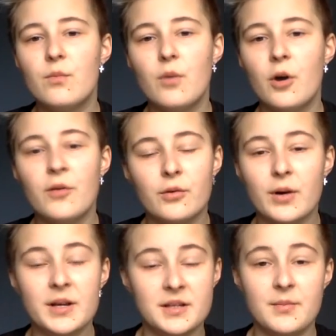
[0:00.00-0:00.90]

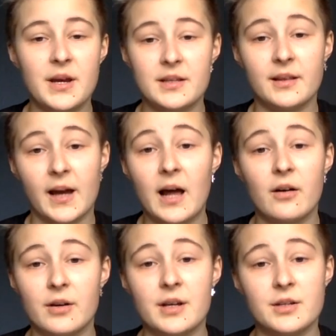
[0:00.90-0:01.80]
overestimating the
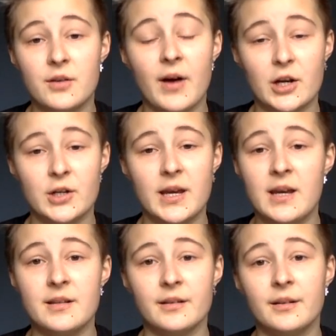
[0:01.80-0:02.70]
calories you've actually
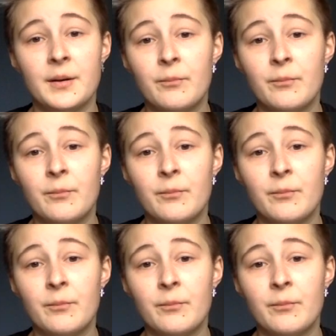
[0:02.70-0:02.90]
eaten.